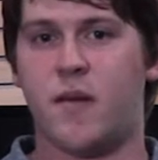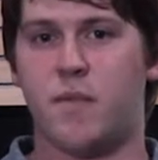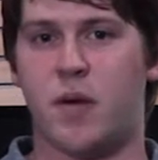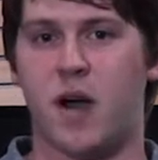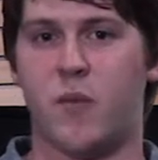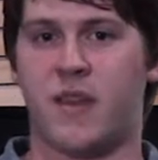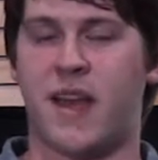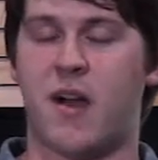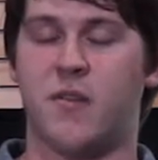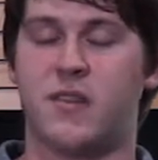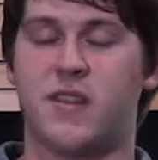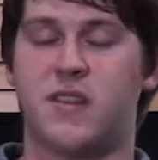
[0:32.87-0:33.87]
but
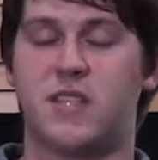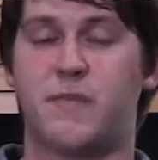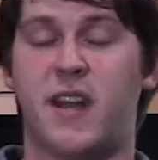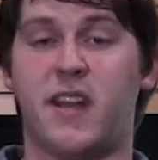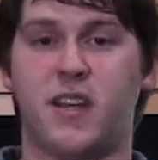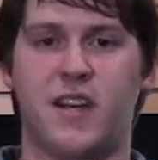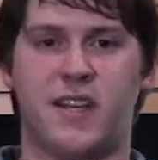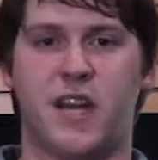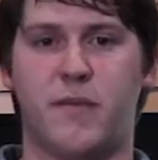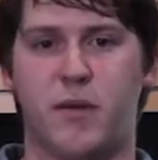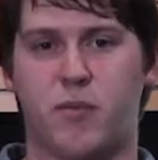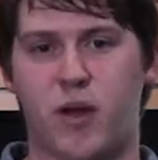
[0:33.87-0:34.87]
without spending a lot of
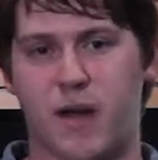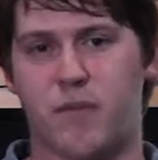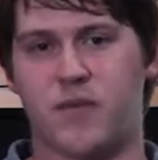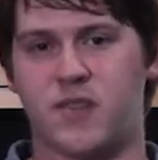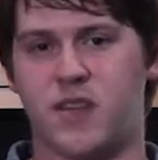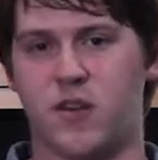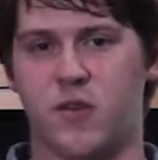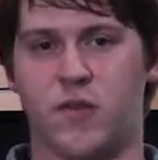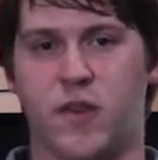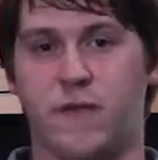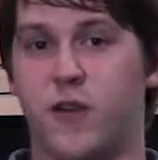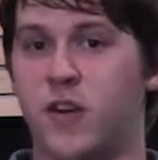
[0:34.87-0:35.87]
time on prep. So
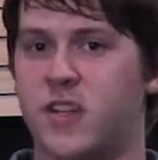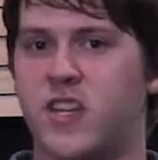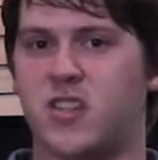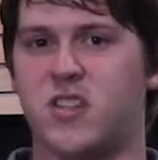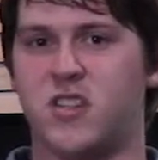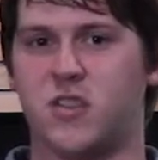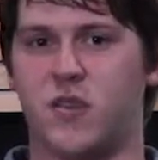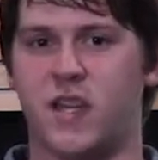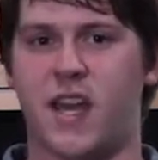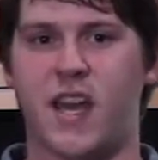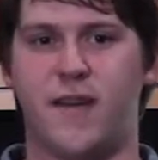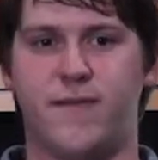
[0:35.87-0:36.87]
the full edition is going
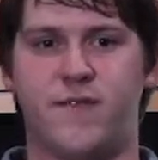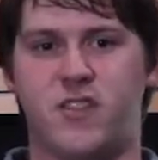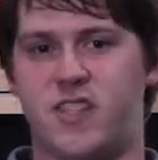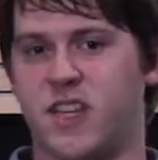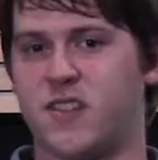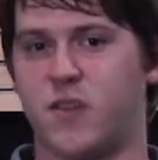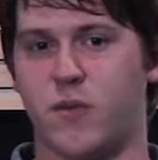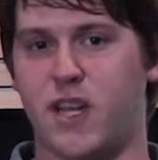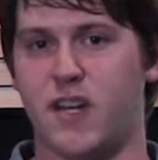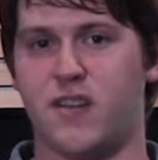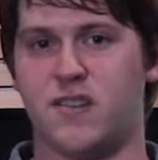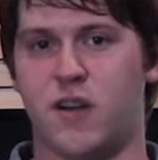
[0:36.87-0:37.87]
to have 6
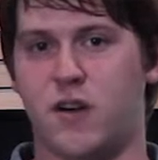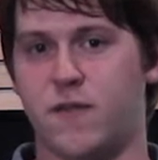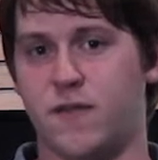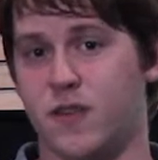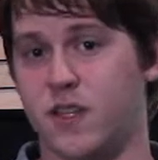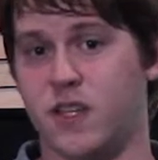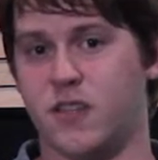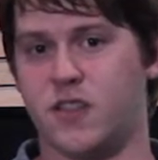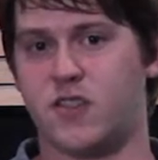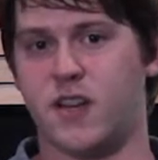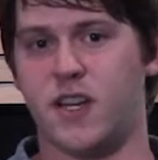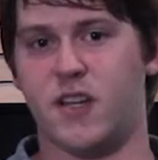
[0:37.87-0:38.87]
arenas, all fully
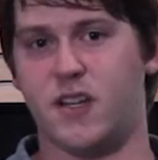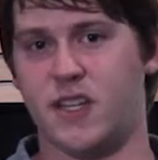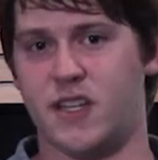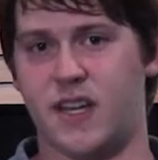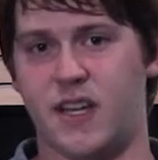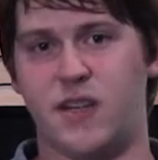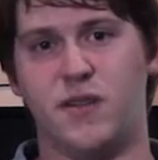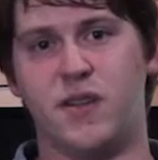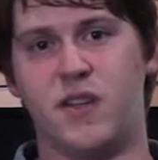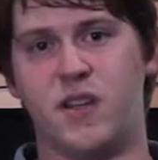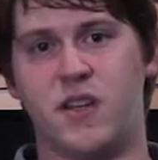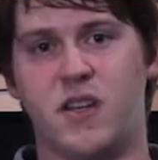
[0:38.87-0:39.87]
illustrated and detailed.
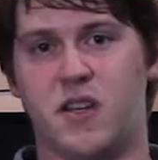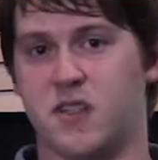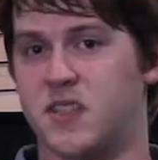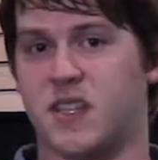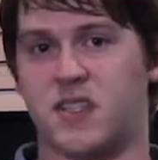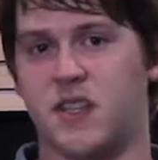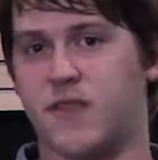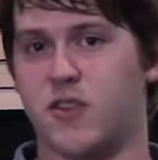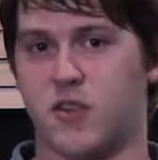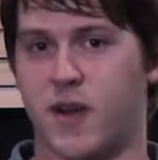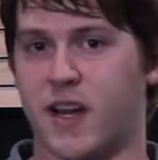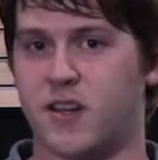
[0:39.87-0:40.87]
6 different
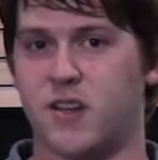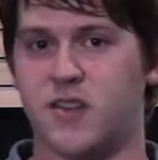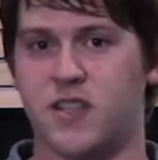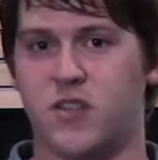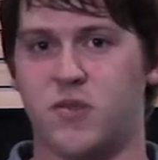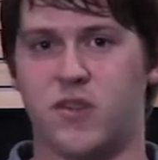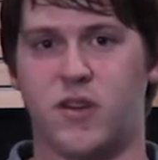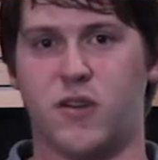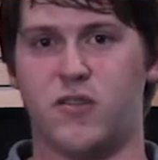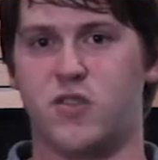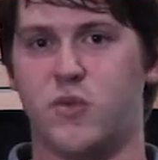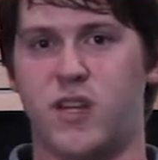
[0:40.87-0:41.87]
directors, each with their
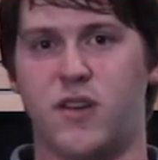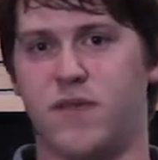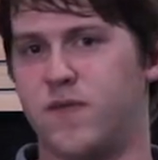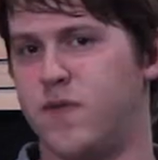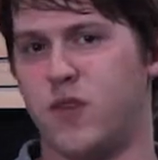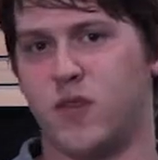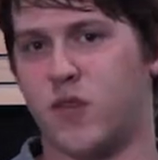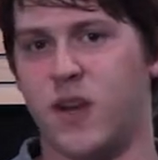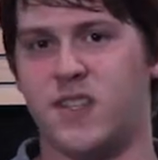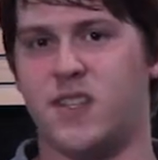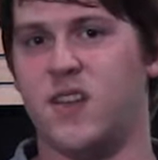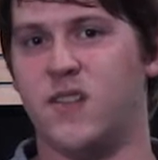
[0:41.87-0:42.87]
own suite of
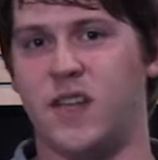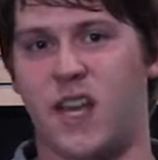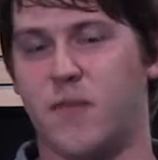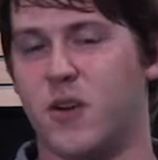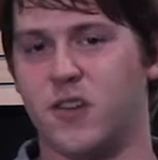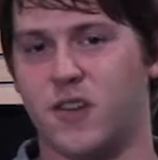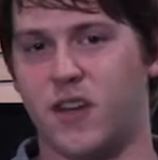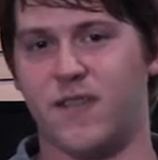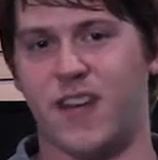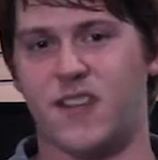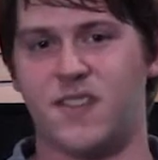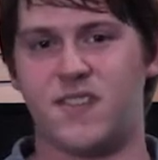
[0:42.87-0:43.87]
crazy game-altering
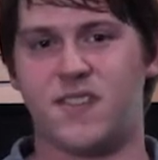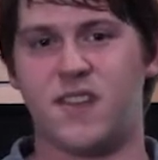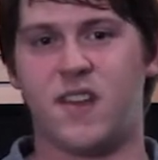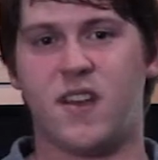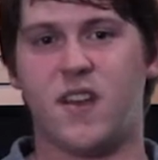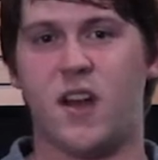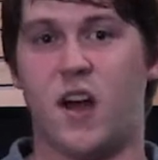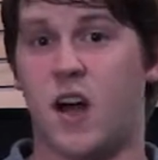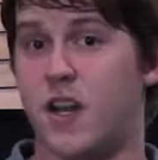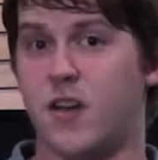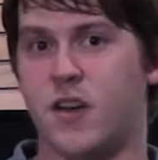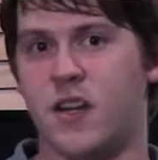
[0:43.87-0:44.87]
events.
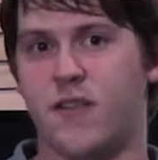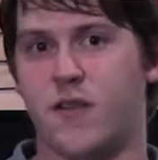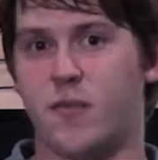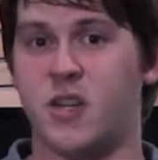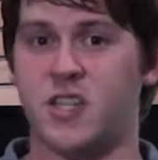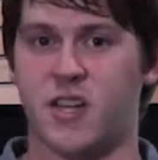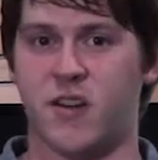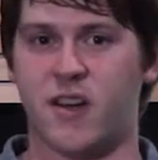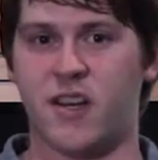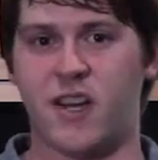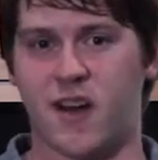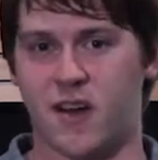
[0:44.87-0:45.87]
100 different
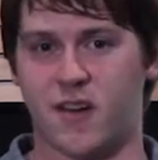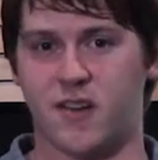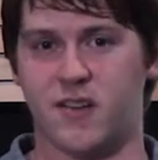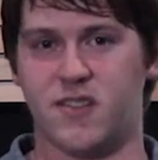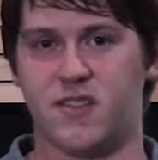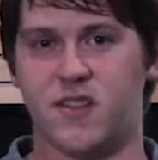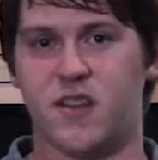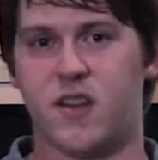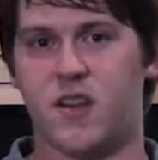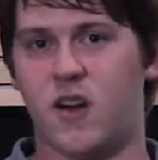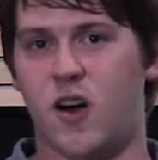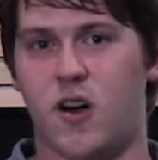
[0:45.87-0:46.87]
pre-generated characters,
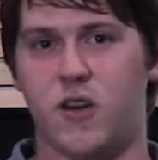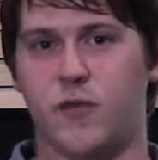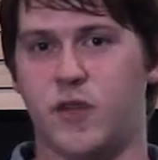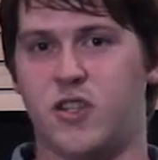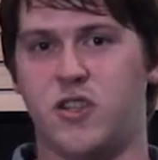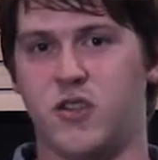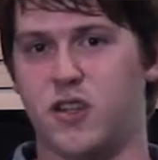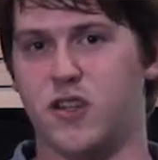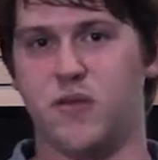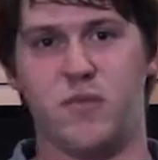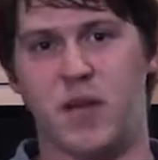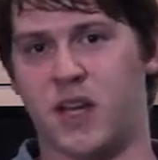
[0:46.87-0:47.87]
all of which you
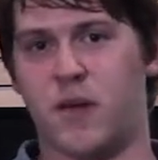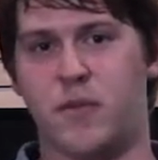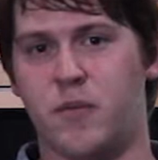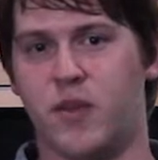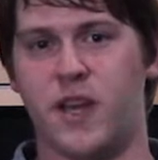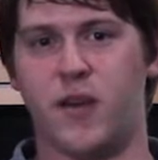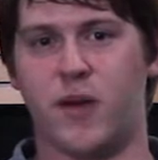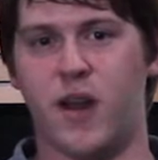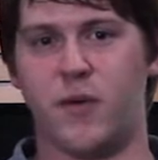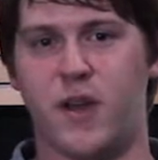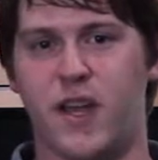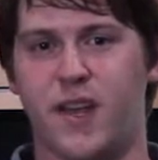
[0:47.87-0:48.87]
can pick up and play
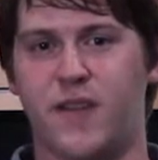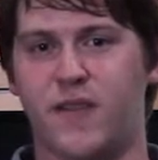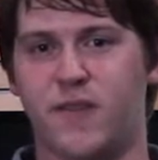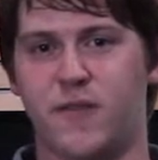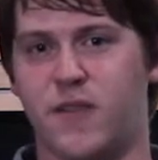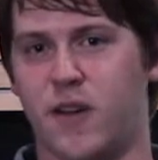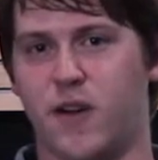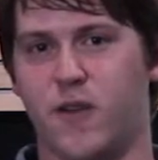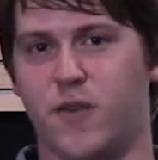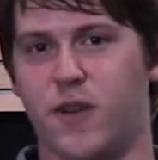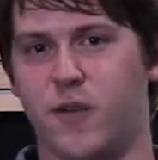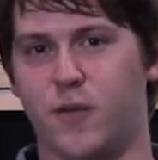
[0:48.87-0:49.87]
right away. Their
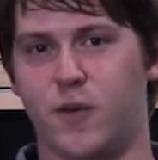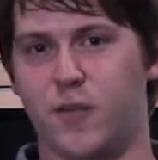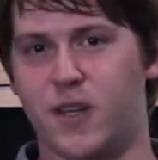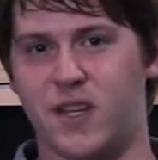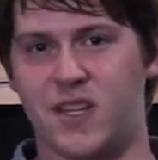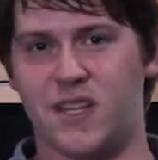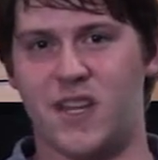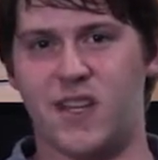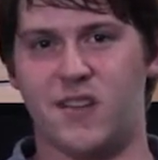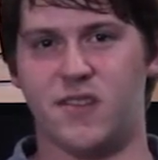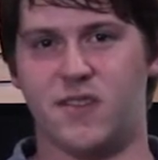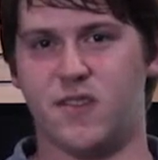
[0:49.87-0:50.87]
own little role-playing
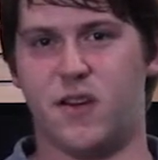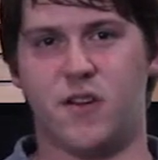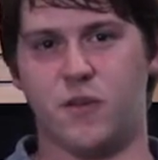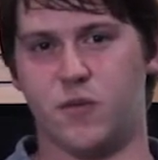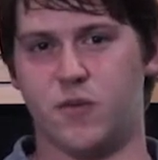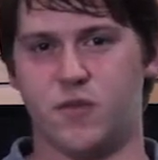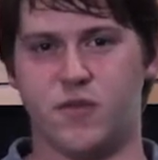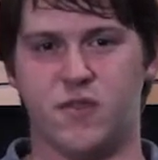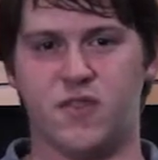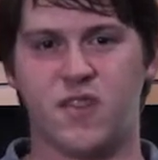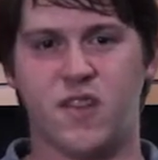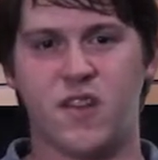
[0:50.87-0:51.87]
details and all the
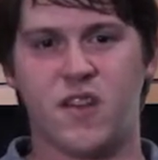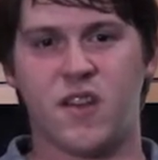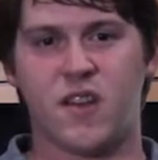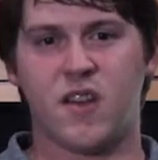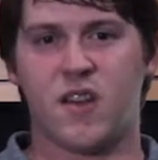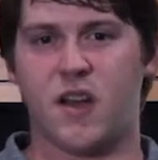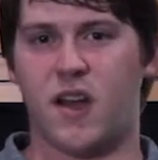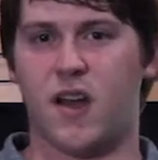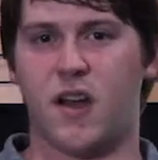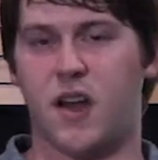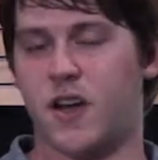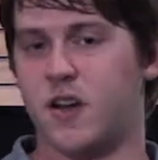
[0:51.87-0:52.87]
rules.
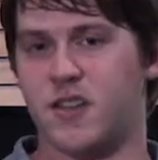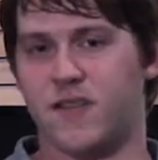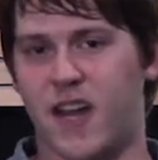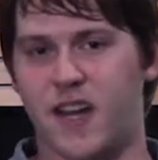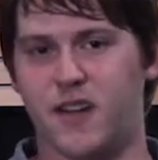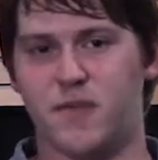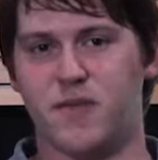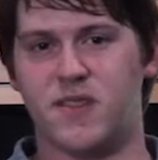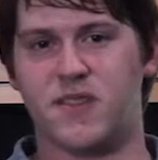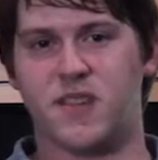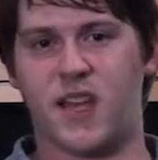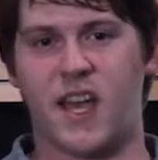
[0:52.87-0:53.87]
Hundreds of
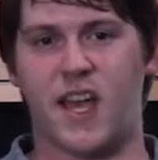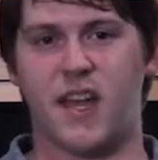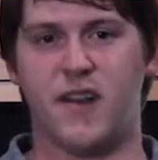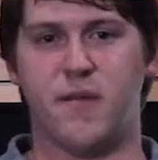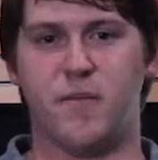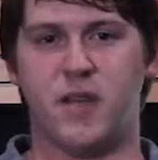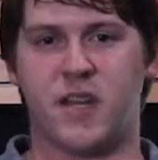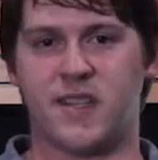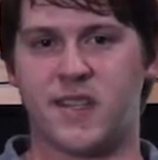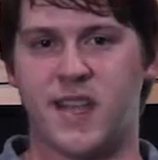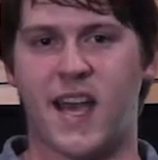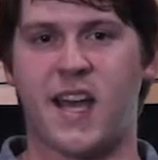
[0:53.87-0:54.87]
items, and
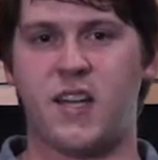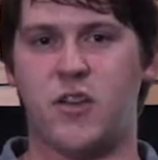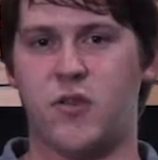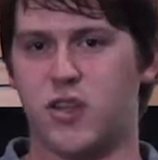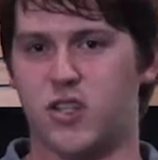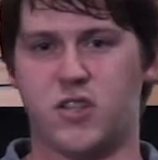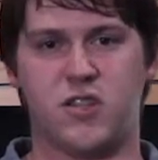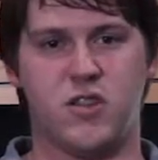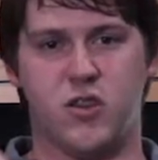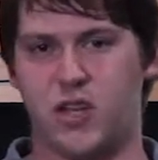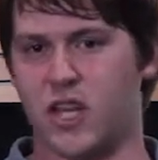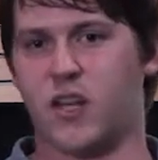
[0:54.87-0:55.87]
because of that, you can
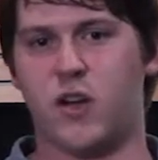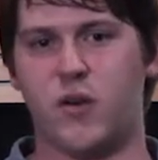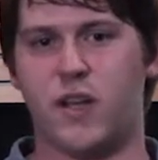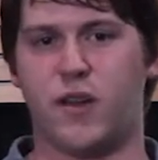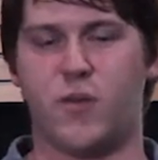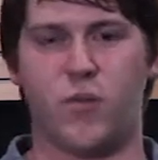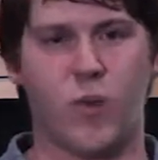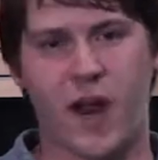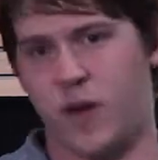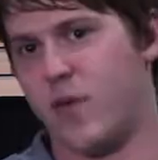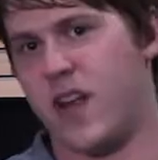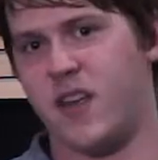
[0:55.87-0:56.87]
get going
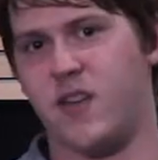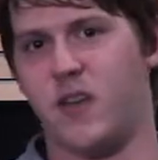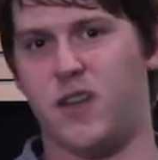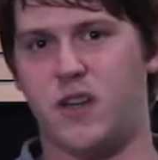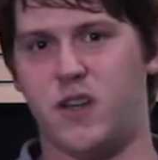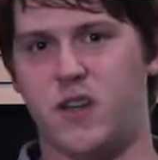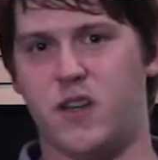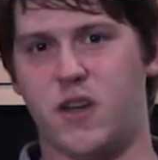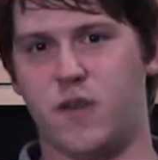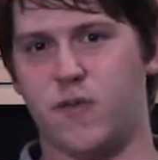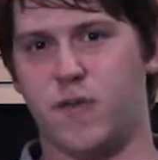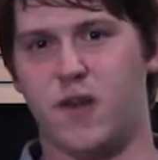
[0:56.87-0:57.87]
right away. You can
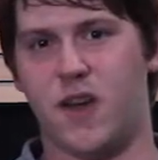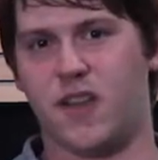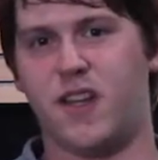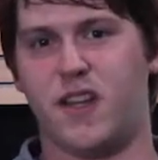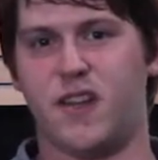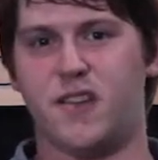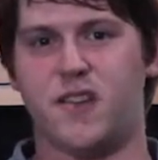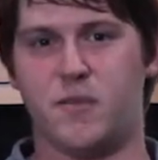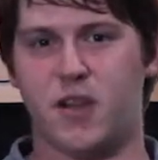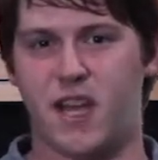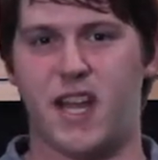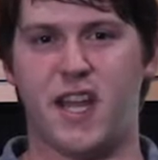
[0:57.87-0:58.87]
go from nothing to
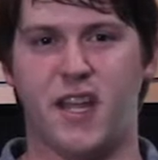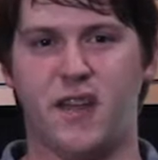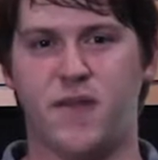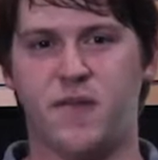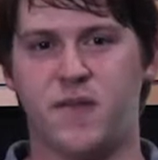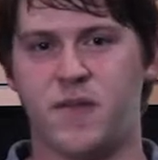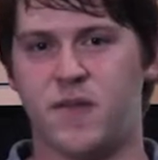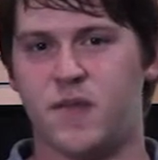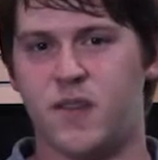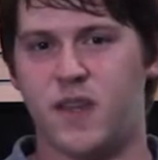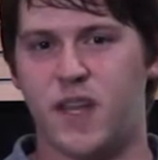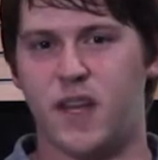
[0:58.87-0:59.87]
playing
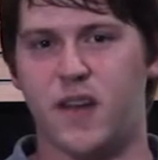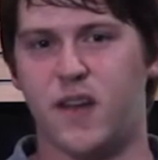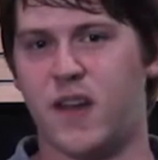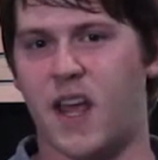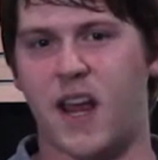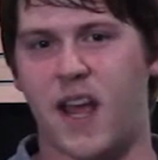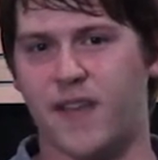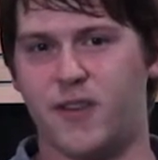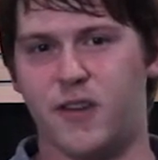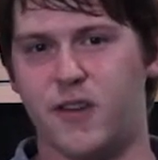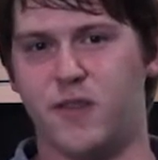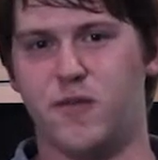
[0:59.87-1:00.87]
in an
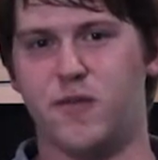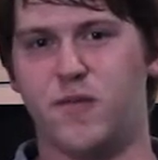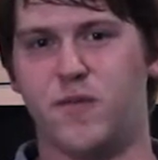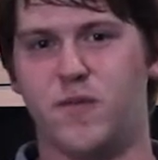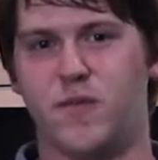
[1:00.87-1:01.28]
afternoon,